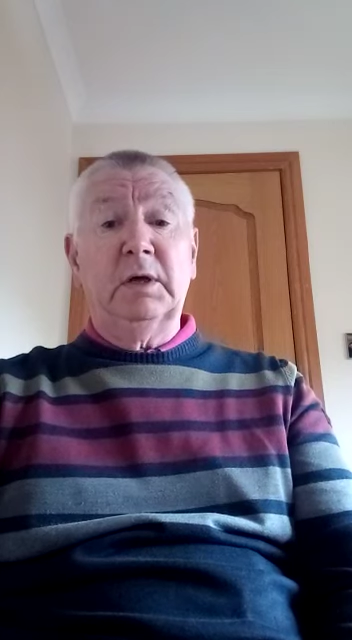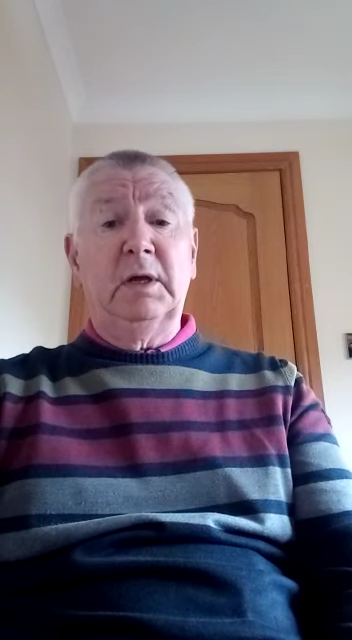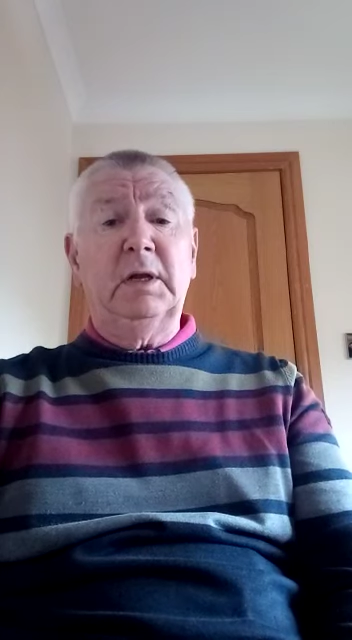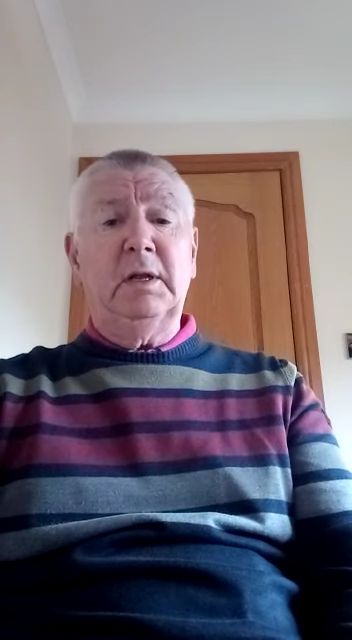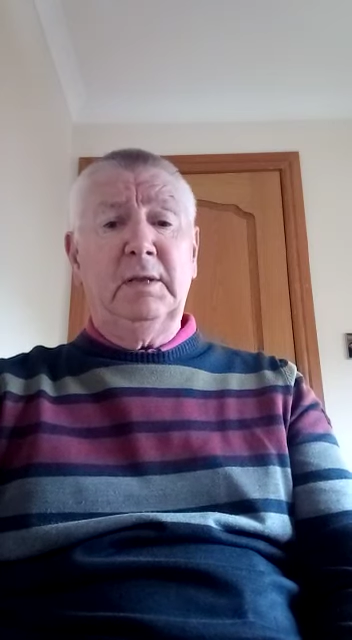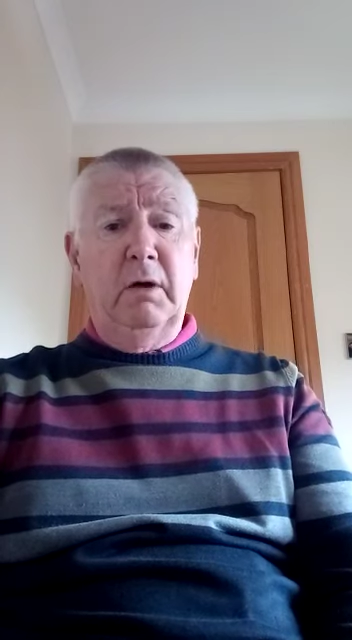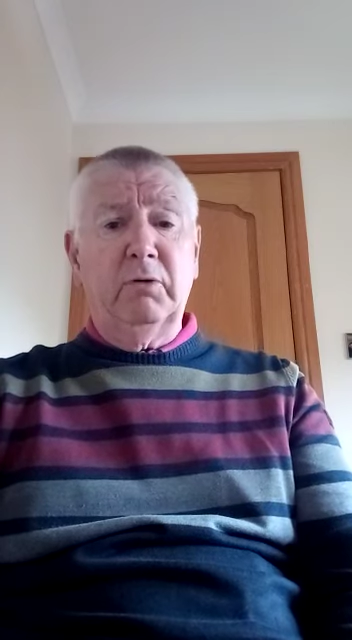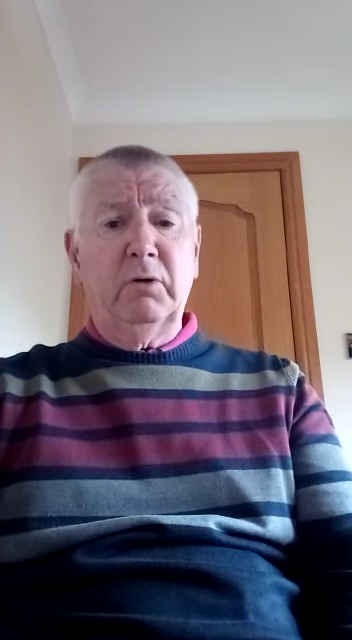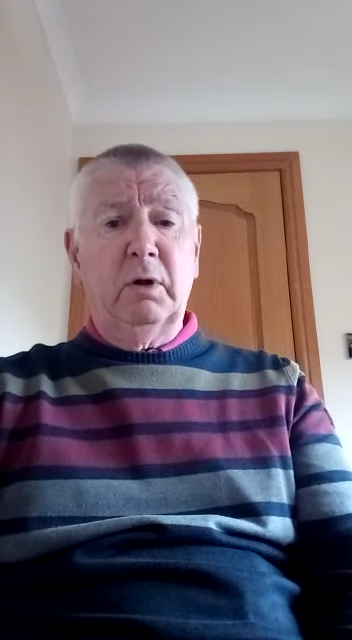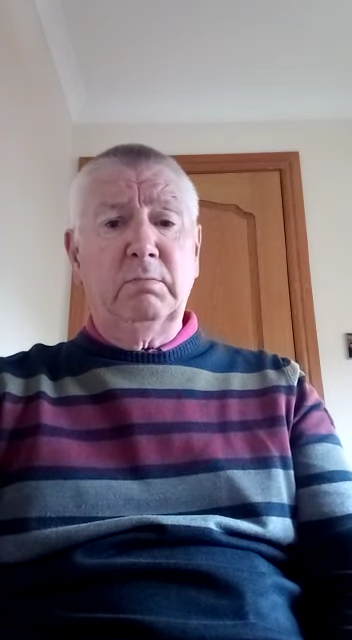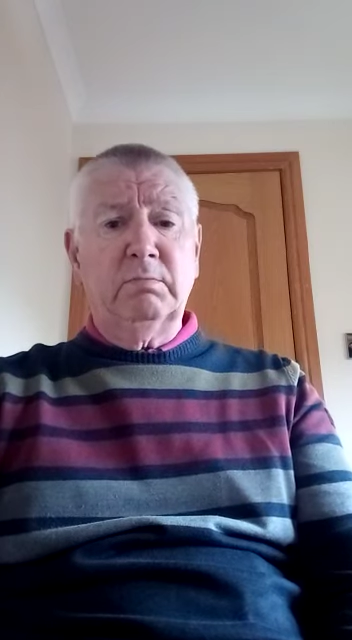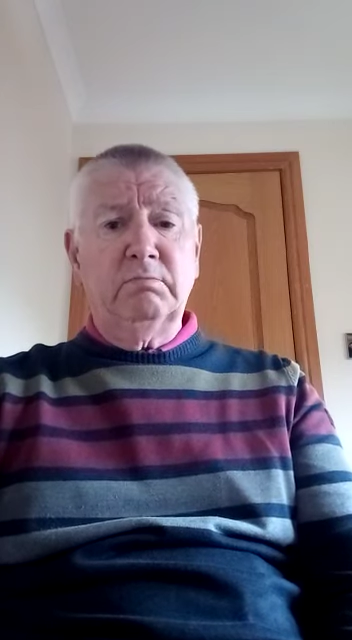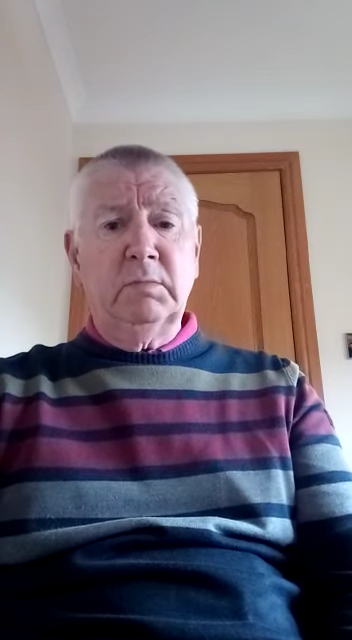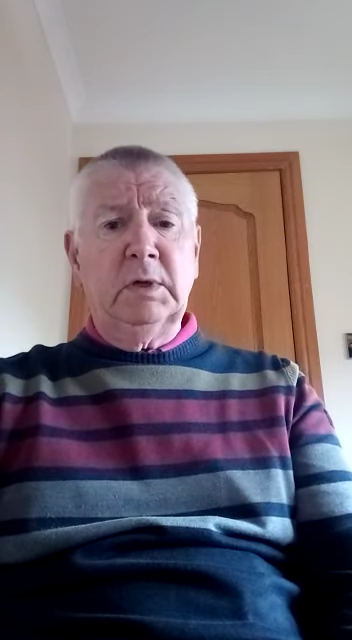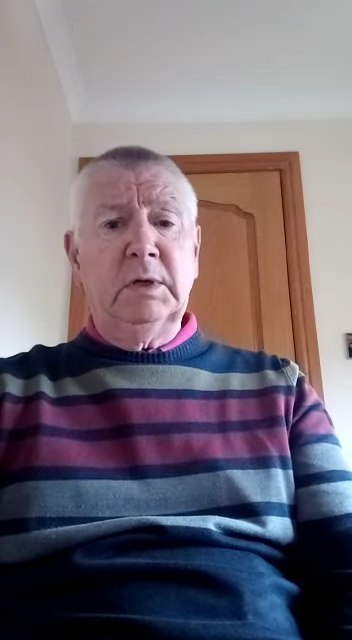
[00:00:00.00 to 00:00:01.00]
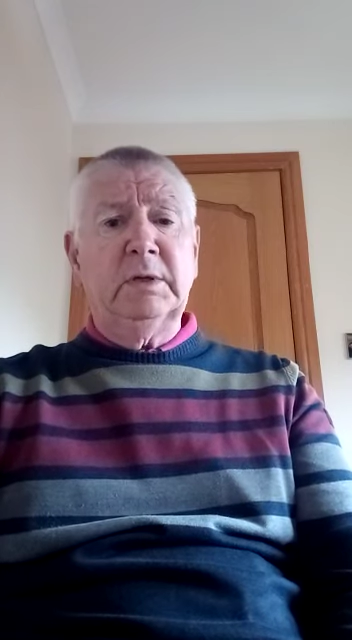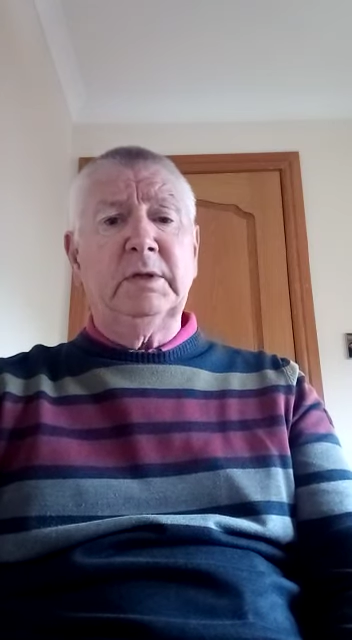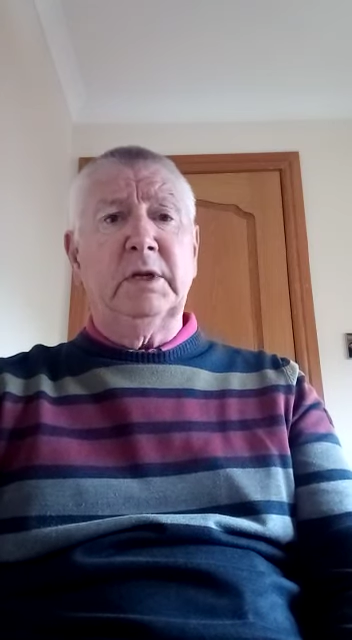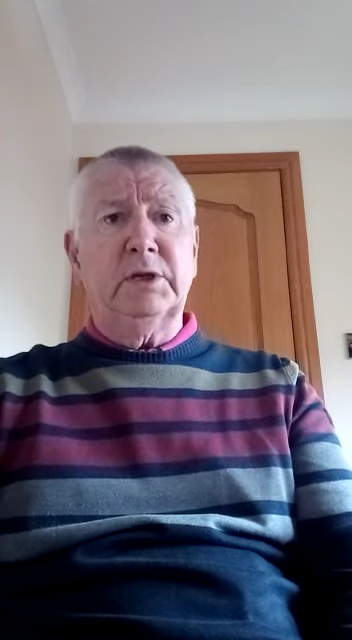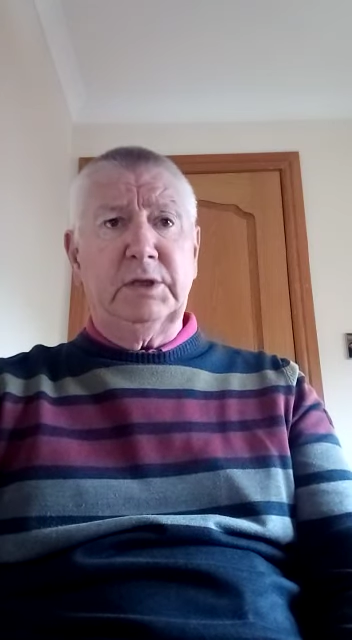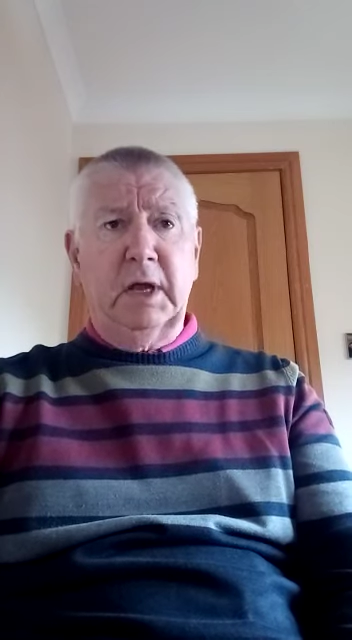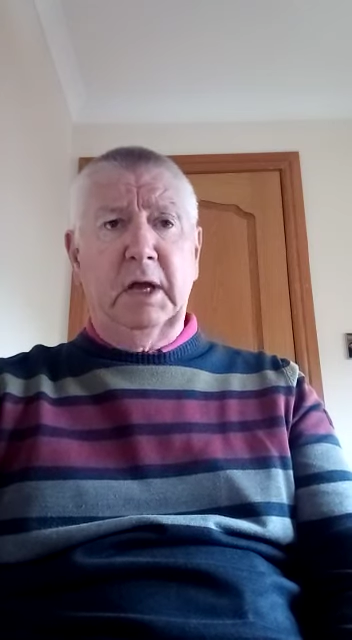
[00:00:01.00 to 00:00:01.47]
and he tell them
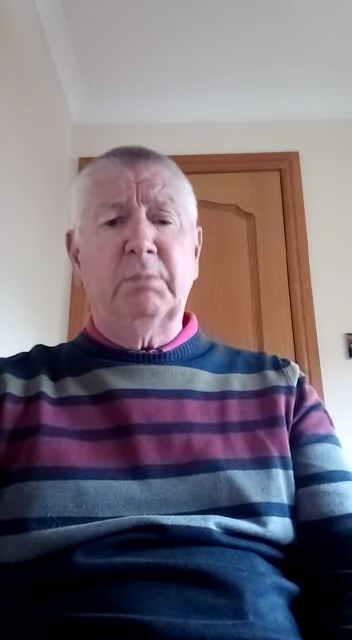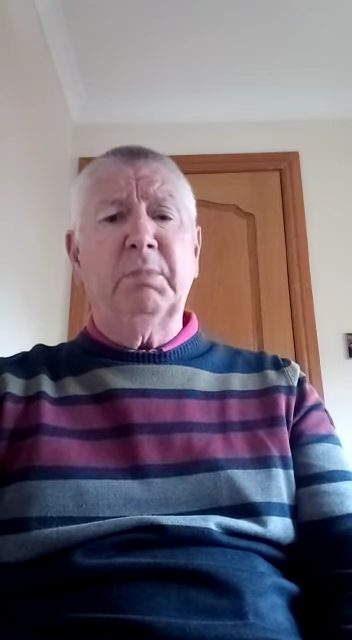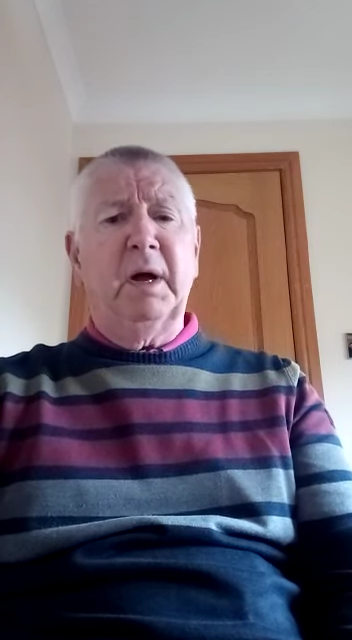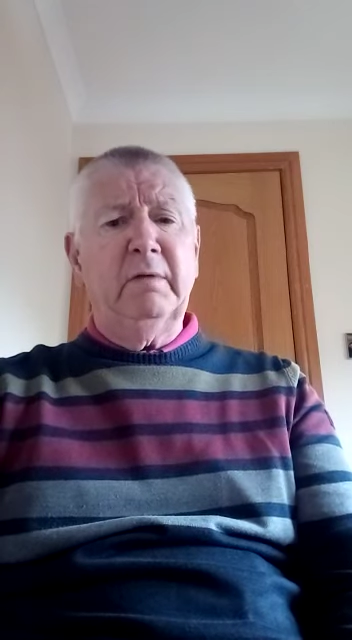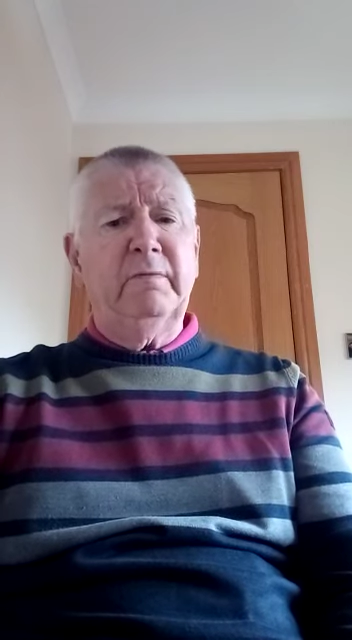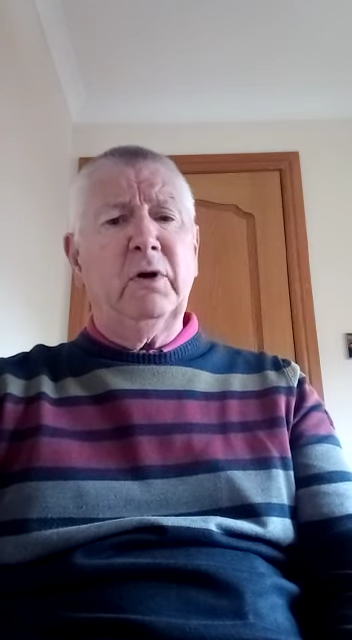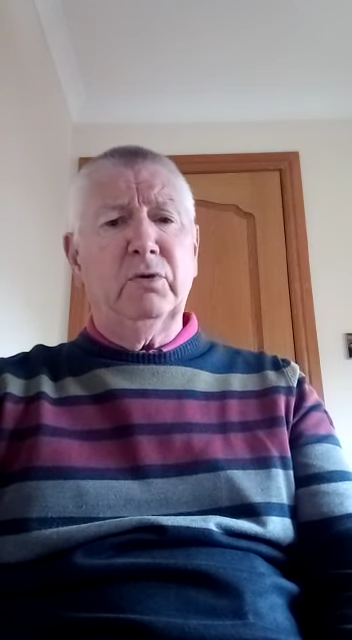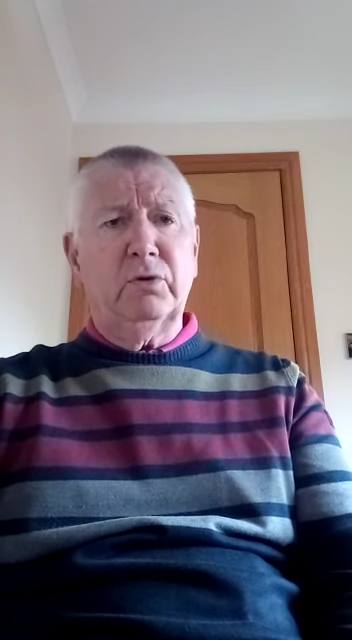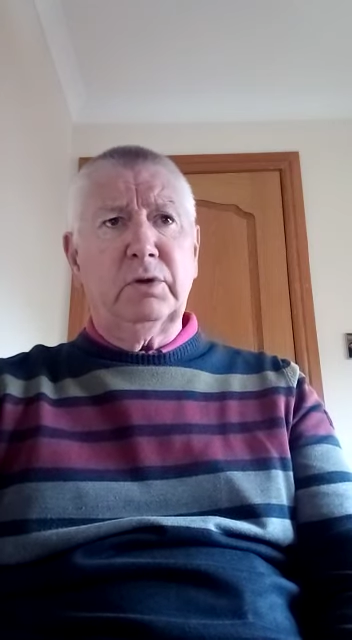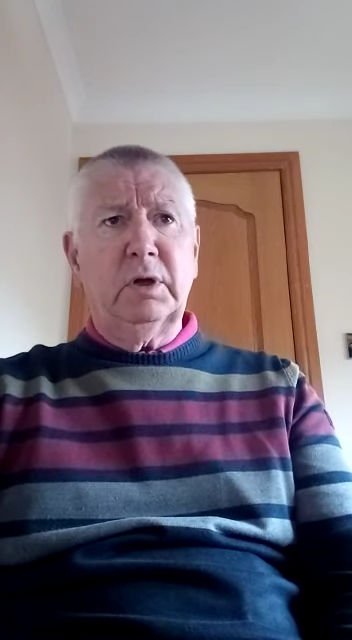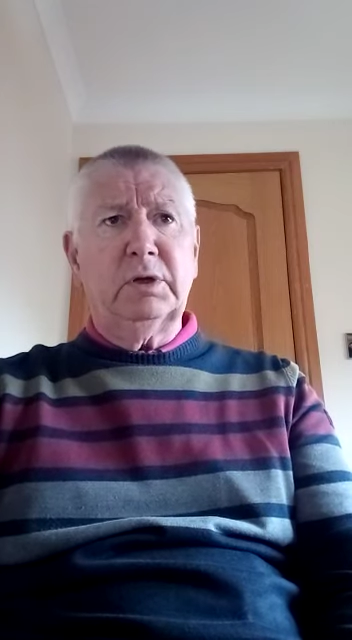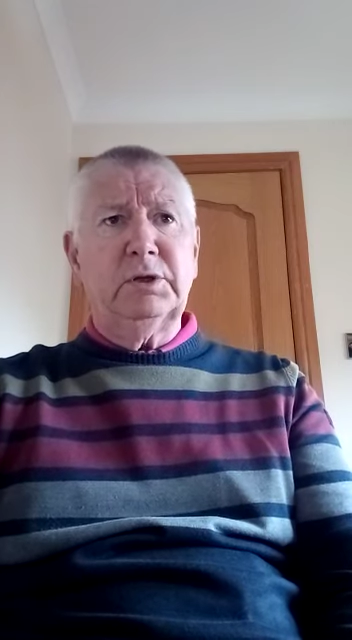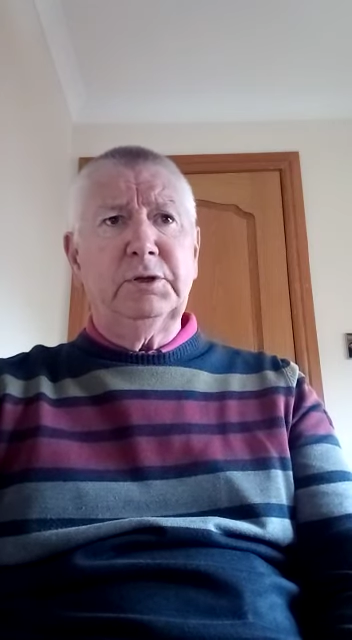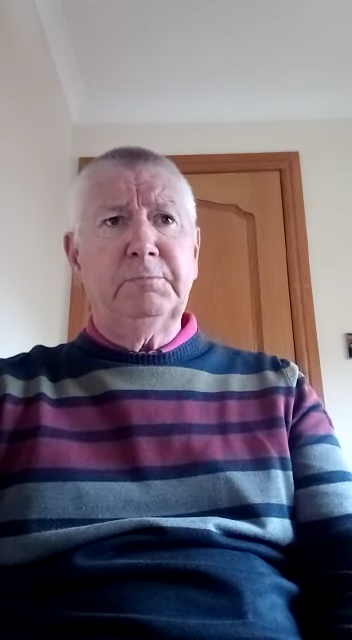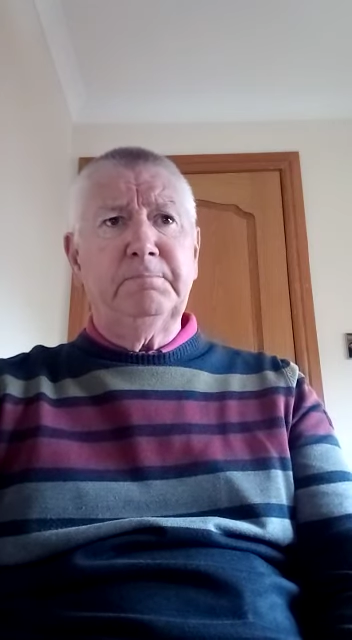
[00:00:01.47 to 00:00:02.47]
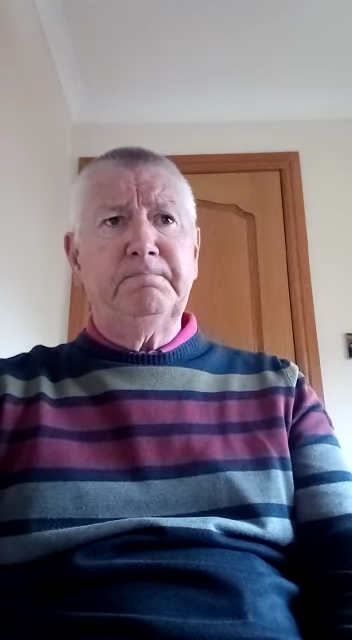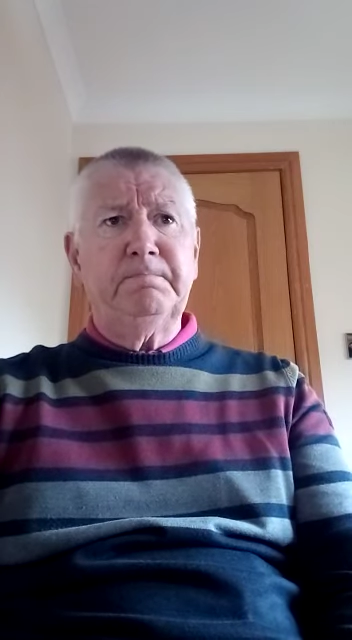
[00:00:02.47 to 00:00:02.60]
to stand by for orders.